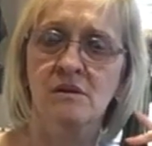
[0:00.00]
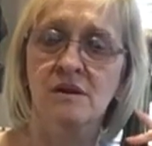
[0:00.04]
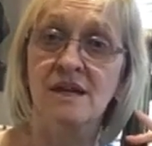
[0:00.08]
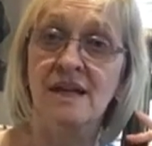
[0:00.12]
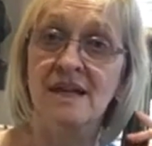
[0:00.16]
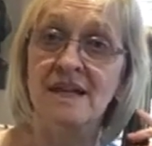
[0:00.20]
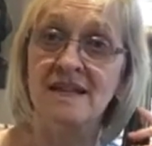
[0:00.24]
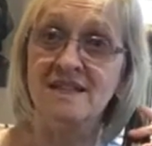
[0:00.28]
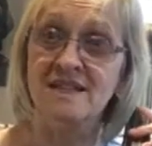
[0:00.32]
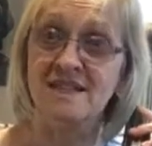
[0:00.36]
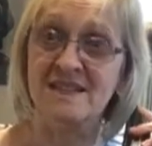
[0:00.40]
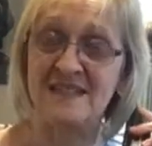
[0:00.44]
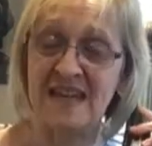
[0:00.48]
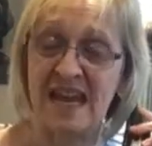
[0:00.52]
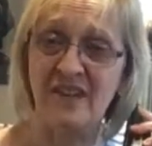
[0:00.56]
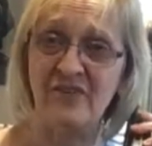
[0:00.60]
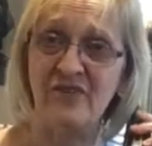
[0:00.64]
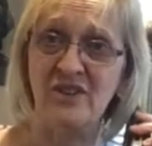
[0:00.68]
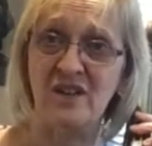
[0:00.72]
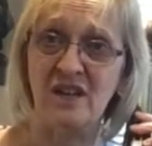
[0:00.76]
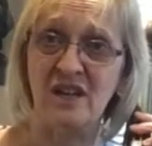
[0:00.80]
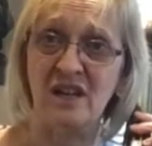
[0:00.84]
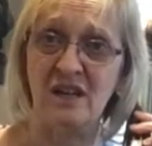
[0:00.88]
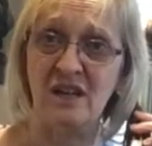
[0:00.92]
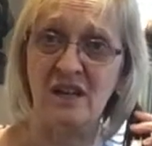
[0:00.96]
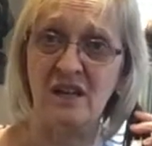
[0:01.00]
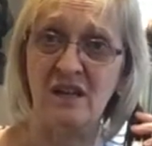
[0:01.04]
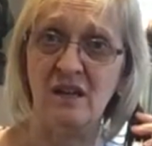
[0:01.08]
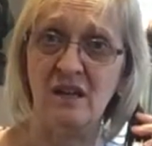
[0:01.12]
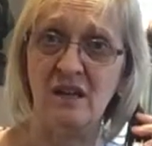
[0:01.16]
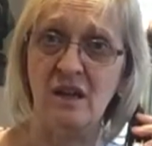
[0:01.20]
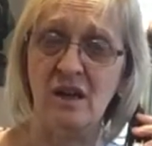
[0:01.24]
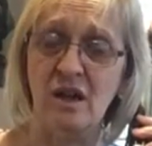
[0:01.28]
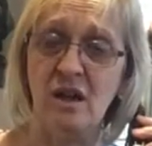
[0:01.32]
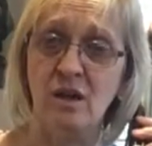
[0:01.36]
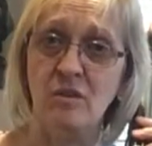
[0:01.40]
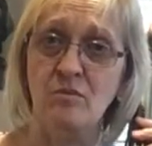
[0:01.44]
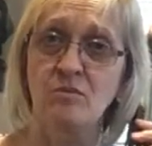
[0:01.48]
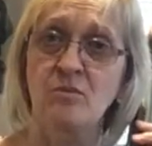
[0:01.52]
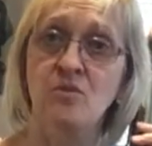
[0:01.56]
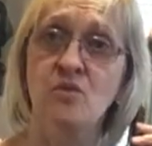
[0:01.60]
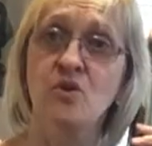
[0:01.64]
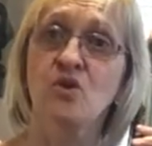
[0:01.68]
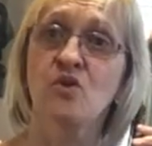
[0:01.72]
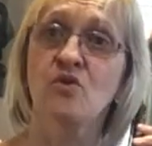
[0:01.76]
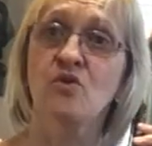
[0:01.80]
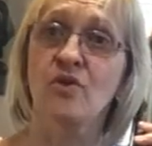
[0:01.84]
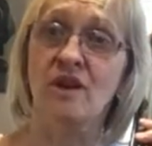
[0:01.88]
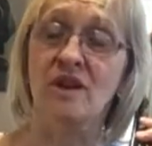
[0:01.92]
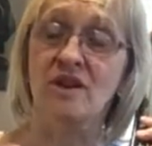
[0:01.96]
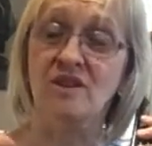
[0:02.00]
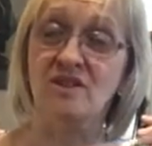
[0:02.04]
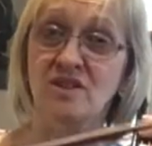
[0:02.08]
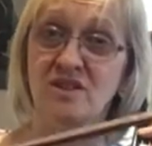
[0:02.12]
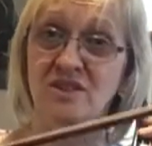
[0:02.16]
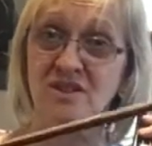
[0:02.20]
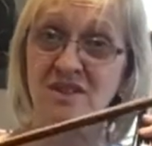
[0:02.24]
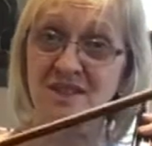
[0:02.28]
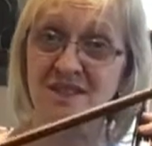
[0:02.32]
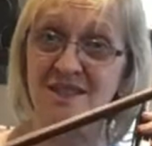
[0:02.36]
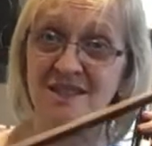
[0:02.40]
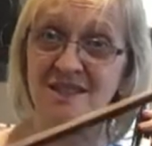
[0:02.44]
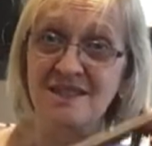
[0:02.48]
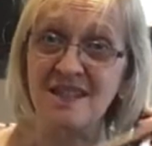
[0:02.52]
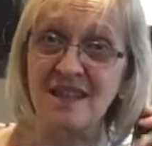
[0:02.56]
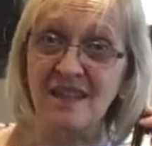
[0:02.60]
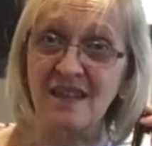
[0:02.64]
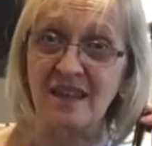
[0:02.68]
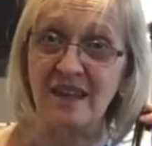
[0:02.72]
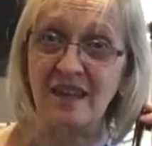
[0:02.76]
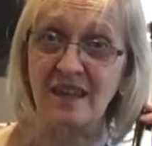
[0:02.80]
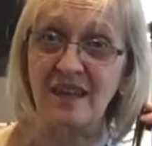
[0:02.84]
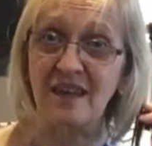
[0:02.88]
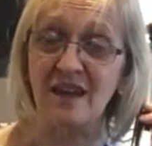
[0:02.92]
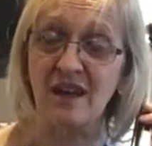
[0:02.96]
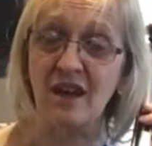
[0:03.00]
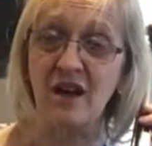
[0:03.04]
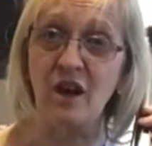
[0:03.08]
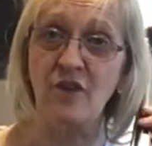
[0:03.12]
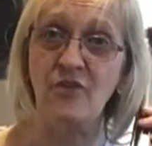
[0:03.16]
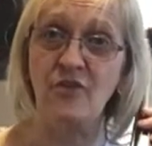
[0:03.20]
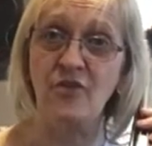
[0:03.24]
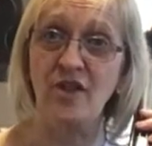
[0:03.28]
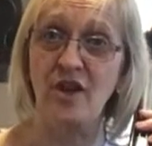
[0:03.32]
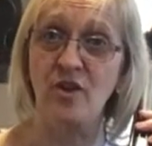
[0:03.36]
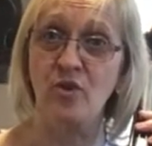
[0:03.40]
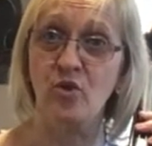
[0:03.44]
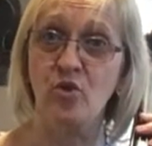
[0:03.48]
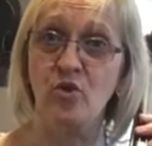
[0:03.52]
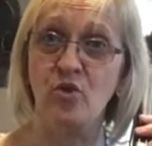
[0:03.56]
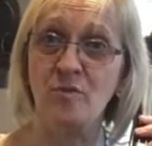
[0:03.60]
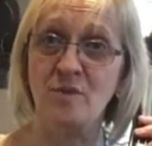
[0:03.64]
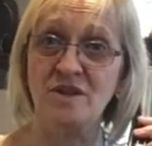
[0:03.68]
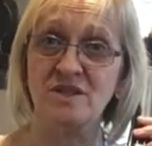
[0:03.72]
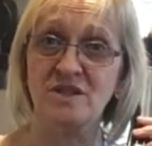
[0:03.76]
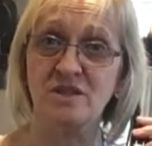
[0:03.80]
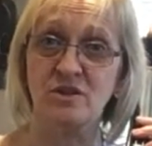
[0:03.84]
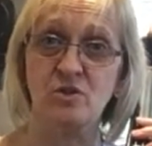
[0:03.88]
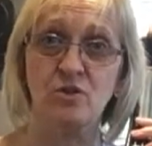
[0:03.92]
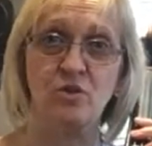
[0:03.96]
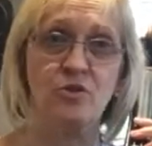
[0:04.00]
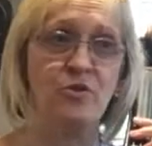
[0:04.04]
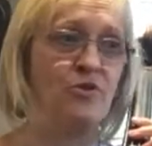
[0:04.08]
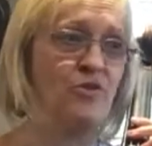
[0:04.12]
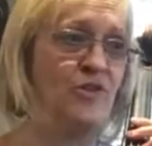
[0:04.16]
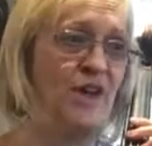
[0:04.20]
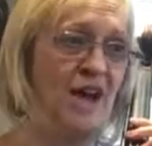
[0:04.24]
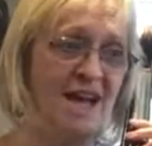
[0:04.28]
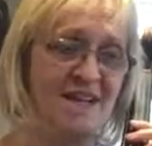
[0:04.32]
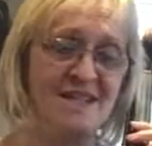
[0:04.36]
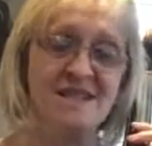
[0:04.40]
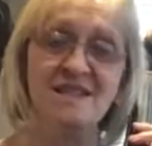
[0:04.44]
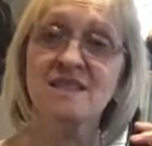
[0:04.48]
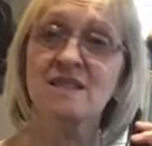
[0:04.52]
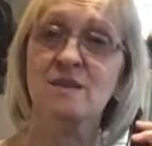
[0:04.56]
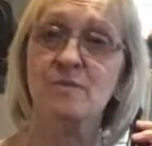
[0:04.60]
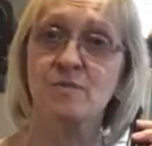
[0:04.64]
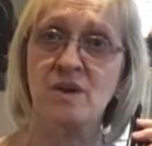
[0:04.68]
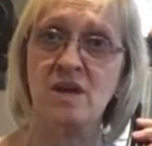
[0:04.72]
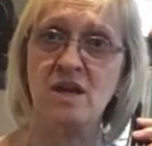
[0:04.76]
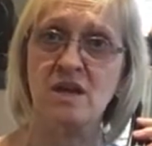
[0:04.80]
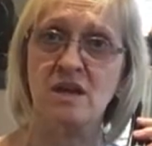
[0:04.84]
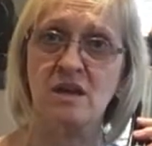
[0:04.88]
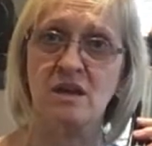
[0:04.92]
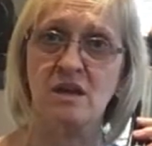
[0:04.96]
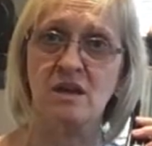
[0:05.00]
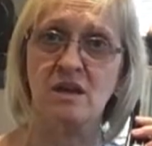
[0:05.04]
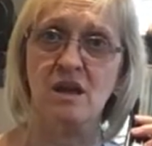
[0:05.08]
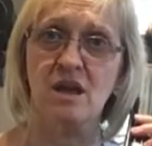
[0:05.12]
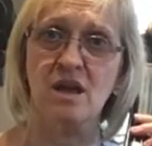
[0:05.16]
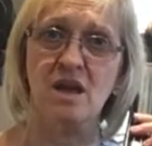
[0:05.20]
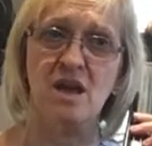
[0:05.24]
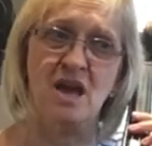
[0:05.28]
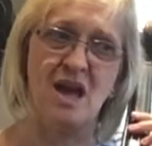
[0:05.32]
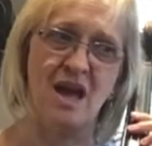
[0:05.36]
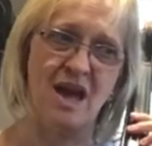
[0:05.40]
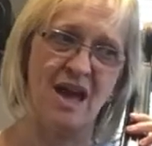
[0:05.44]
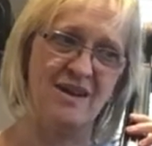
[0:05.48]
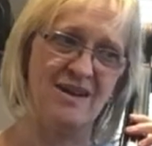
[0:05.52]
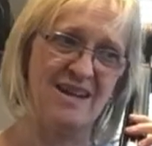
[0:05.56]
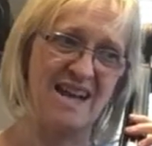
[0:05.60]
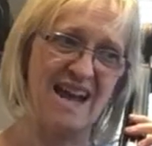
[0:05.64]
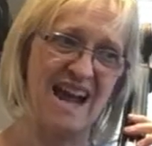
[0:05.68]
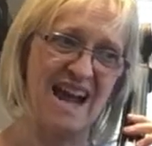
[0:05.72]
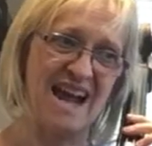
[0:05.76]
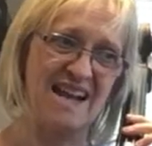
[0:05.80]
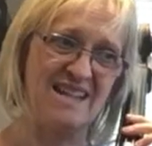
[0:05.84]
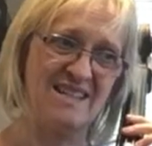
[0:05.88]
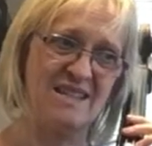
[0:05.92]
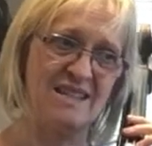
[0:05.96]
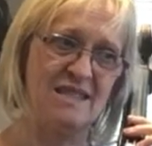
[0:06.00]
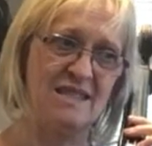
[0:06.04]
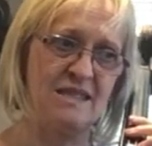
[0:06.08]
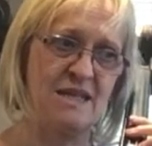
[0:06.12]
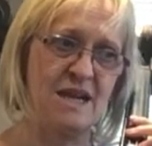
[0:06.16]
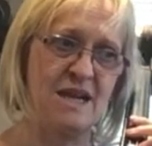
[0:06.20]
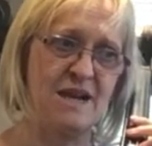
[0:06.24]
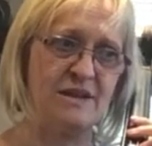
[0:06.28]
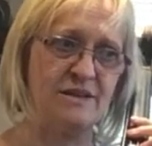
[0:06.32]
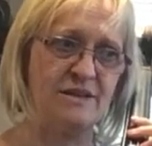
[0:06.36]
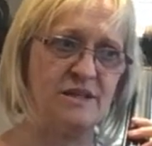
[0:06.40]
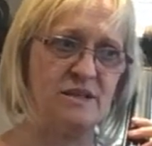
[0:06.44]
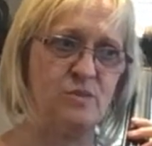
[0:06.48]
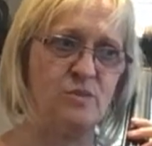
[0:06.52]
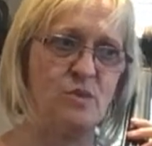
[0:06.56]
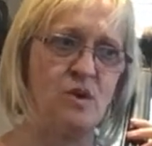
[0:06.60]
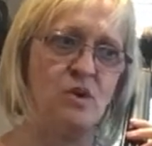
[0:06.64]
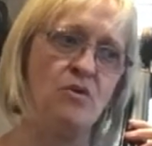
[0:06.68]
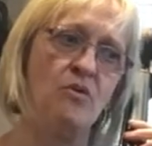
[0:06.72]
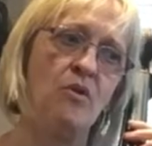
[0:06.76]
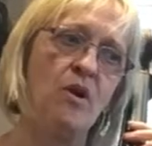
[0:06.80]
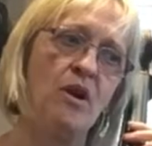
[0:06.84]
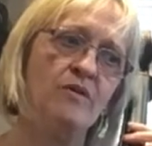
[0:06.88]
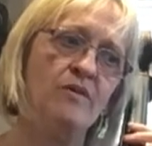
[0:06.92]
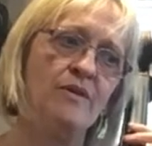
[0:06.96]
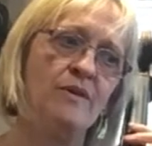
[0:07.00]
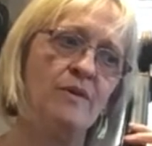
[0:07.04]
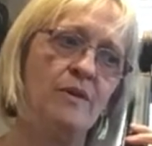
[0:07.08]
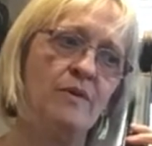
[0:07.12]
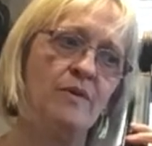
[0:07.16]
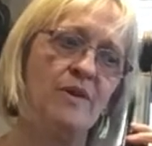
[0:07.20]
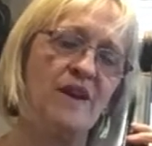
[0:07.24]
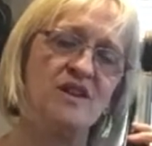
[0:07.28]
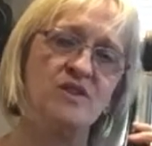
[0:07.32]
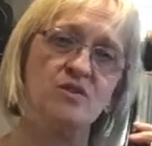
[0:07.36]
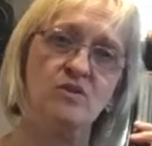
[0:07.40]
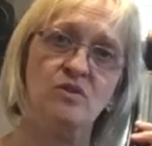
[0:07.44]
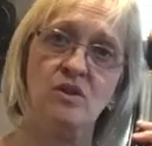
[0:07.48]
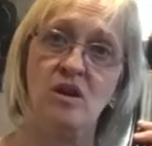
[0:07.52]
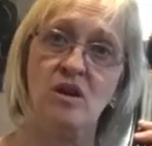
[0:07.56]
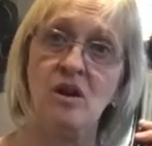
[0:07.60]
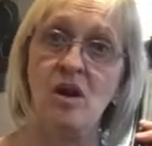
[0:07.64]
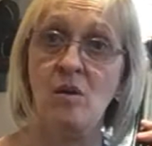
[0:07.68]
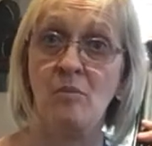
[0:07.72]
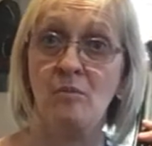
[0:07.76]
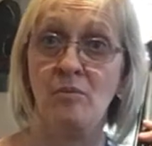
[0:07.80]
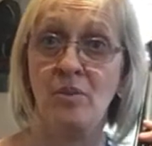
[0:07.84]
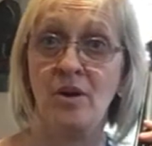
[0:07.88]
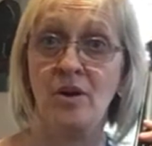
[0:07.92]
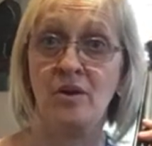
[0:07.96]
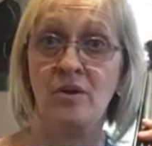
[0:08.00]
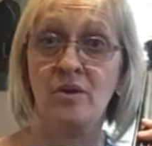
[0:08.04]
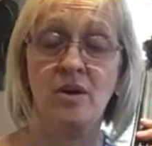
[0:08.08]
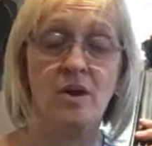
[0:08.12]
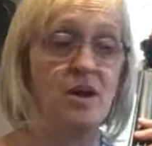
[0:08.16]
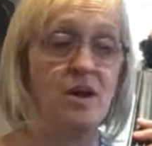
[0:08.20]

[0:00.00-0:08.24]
it's definitely moving to the C after that augmented chord. That is the peak, and as it stands we're arriving at that on an up bow.